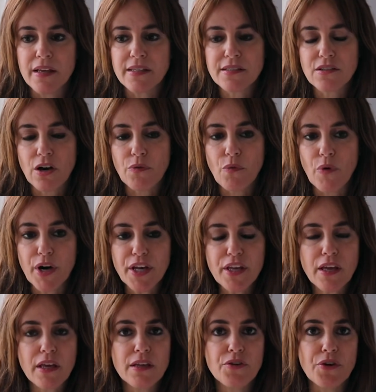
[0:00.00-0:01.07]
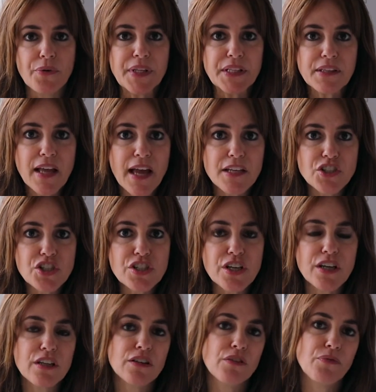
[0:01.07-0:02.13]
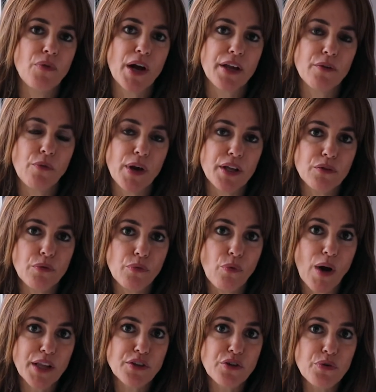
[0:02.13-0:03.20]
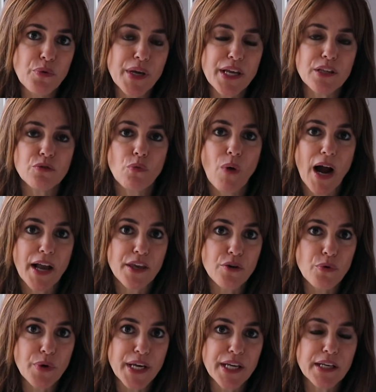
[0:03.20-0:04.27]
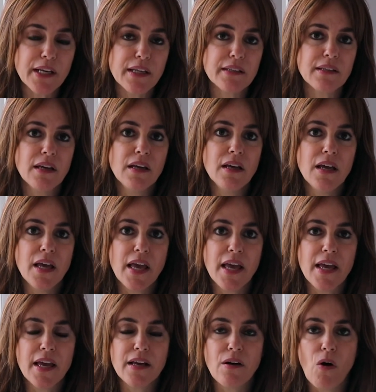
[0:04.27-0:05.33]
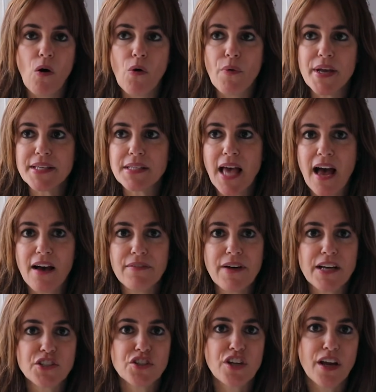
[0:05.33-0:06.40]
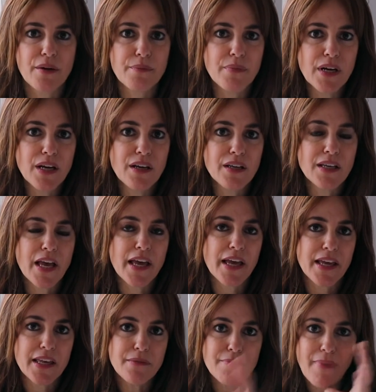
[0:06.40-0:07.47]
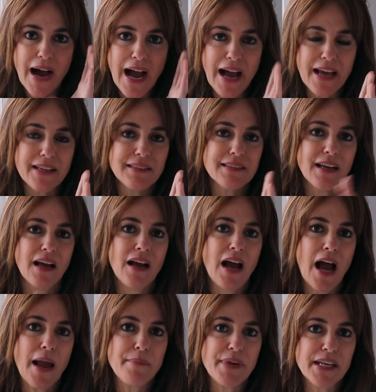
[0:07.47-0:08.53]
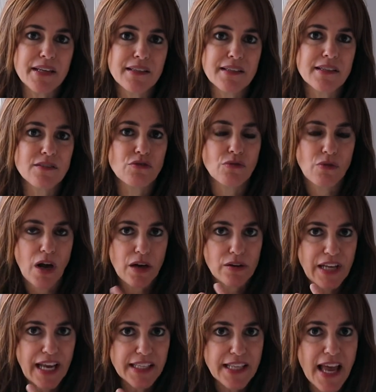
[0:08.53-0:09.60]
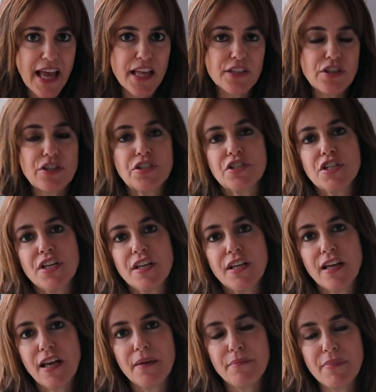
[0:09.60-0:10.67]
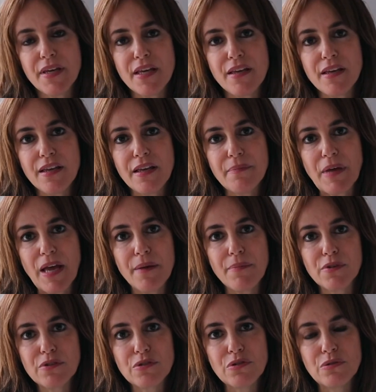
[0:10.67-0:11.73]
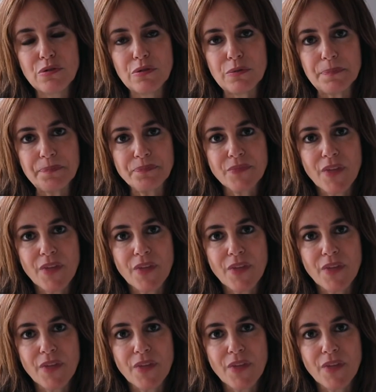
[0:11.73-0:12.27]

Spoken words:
start working in your intention of what you eat, why you eat it. Always have Hashem in mind. I'm eating this to gain energy and be able to